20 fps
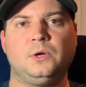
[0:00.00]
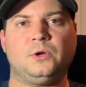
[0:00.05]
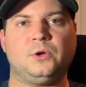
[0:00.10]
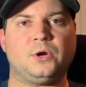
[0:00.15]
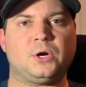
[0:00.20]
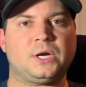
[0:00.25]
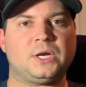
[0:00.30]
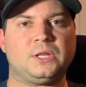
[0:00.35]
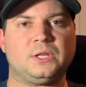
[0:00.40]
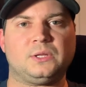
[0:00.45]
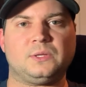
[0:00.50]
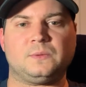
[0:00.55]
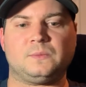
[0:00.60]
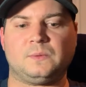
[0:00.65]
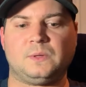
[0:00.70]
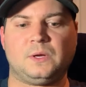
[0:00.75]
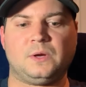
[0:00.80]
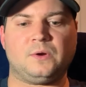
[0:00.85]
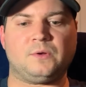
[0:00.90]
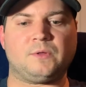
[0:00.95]
you're going to
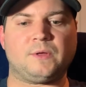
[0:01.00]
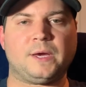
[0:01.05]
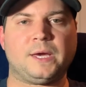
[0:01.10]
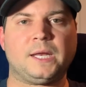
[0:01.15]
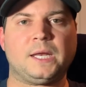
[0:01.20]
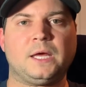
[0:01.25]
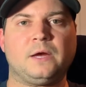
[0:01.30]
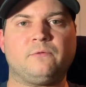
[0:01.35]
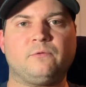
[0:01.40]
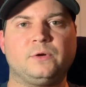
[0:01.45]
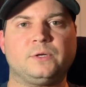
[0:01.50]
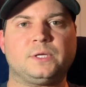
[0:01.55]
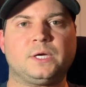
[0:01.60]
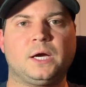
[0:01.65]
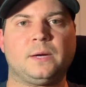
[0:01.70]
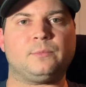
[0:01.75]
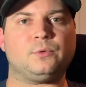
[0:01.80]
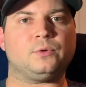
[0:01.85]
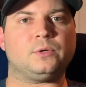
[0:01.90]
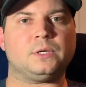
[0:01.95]
hear that every
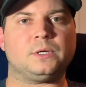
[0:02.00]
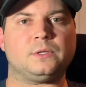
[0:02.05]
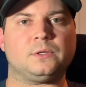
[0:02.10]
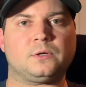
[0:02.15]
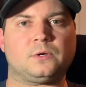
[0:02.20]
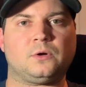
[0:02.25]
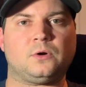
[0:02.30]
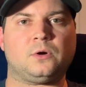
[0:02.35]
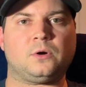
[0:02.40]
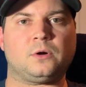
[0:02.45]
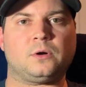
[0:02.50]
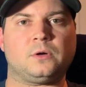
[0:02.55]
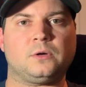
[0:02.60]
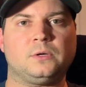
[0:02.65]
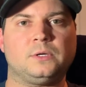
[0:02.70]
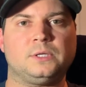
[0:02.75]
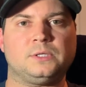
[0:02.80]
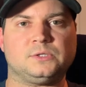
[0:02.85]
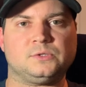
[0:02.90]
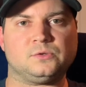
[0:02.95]
time you get in the car
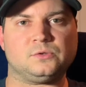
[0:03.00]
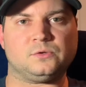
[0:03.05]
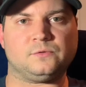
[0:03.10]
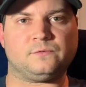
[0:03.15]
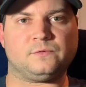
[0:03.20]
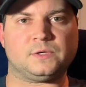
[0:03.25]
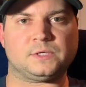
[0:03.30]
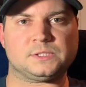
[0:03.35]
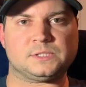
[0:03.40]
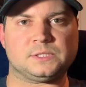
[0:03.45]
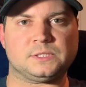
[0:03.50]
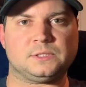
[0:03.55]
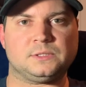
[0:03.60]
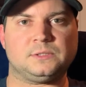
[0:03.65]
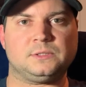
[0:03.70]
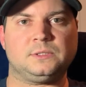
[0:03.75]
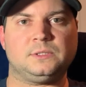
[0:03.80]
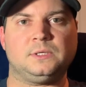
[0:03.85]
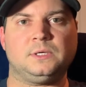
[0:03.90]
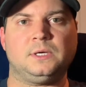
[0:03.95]
until you fix it.
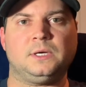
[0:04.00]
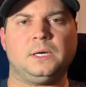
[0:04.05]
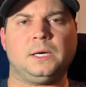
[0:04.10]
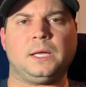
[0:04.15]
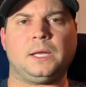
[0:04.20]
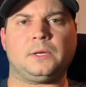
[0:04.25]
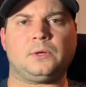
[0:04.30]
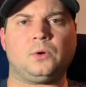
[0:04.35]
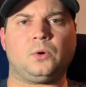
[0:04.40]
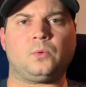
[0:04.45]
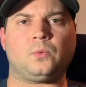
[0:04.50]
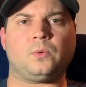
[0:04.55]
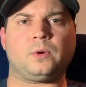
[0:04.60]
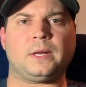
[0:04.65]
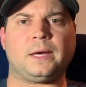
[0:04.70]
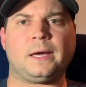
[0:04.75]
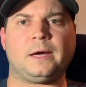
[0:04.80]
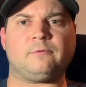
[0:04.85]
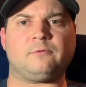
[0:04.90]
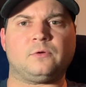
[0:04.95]
And I don't want
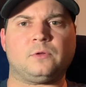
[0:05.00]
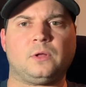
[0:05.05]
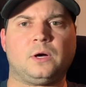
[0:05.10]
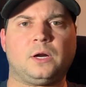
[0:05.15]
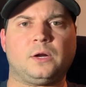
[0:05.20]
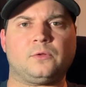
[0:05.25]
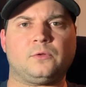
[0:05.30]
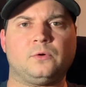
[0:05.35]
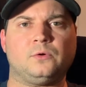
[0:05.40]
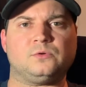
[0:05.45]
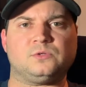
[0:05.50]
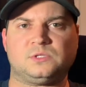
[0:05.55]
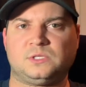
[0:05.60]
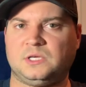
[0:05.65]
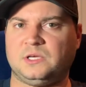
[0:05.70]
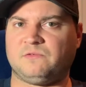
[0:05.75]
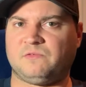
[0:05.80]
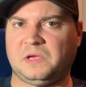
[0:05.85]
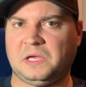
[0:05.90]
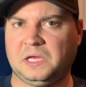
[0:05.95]
to have a lot of those,
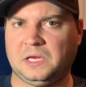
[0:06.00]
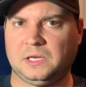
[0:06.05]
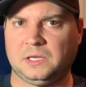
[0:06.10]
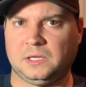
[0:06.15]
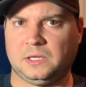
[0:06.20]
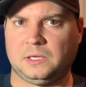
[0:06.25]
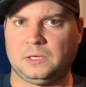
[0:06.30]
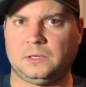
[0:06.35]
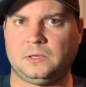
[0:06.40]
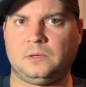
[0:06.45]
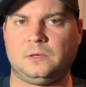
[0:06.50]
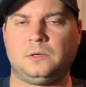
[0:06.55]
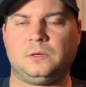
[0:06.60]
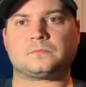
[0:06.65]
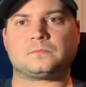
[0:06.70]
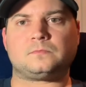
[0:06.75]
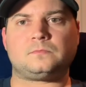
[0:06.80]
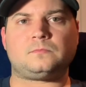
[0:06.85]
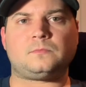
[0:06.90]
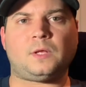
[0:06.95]
if any.
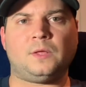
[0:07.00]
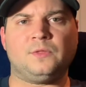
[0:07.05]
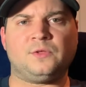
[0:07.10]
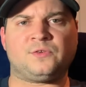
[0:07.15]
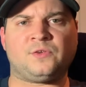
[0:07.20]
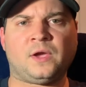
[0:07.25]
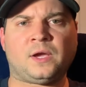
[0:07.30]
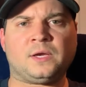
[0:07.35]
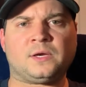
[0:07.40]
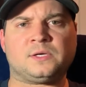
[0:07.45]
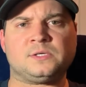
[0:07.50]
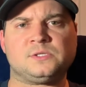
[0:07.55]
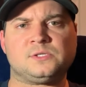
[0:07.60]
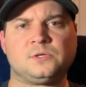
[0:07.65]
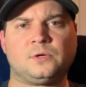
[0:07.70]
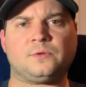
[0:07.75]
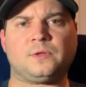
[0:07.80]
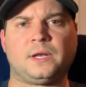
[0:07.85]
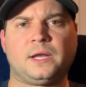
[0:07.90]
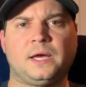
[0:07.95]
The second
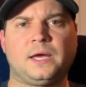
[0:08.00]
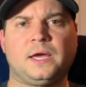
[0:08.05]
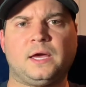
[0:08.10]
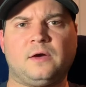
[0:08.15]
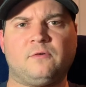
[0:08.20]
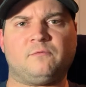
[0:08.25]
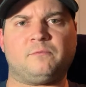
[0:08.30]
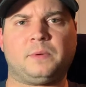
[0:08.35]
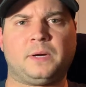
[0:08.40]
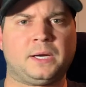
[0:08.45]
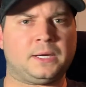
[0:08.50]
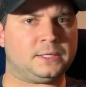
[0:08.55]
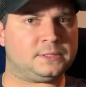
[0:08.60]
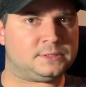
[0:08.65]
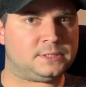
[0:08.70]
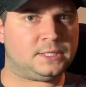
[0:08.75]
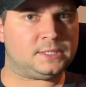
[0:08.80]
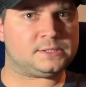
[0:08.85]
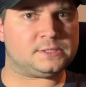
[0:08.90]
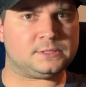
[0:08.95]
concern that I have buying a
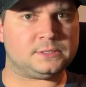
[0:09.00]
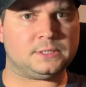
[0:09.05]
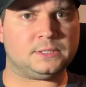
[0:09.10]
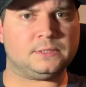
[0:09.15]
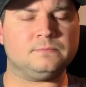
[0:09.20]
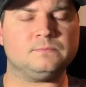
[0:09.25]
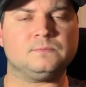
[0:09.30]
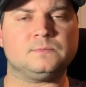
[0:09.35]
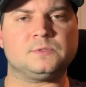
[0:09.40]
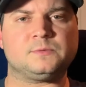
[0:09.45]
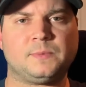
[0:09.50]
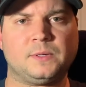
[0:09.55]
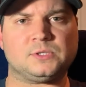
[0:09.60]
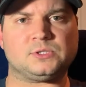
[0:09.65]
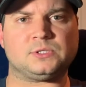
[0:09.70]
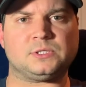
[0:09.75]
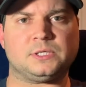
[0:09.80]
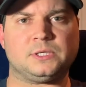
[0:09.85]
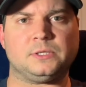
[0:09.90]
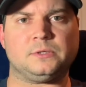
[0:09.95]
Tesla,
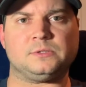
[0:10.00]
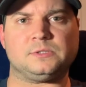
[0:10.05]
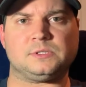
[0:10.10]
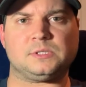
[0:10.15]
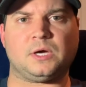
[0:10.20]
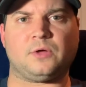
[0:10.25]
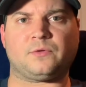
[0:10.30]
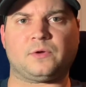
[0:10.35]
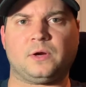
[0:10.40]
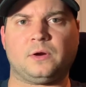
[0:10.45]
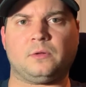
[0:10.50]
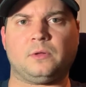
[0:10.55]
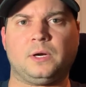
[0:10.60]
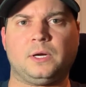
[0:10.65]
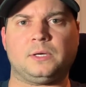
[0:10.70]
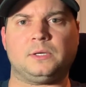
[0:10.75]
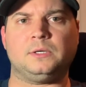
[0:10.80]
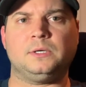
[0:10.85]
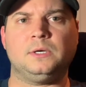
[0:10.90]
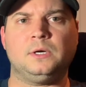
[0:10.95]
especially here in South
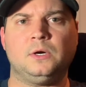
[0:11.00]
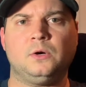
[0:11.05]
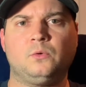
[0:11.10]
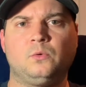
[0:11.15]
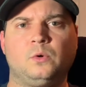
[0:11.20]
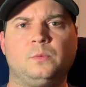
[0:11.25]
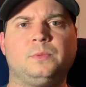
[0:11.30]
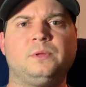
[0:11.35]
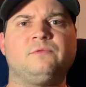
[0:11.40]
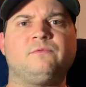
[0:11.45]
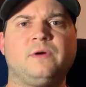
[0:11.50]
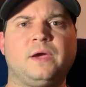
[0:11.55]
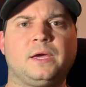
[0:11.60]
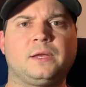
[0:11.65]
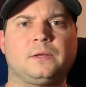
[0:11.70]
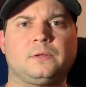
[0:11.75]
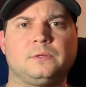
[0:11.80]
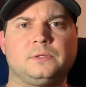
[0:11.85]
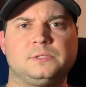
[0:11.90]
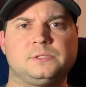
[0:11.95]
Carolina, would be
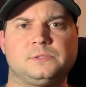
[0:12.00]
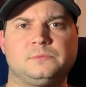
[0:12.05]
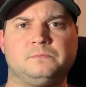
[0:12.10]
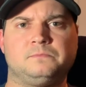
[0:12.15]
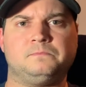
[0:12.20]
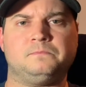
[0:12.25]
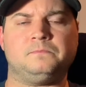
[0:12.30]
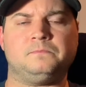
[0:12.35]
vandalism.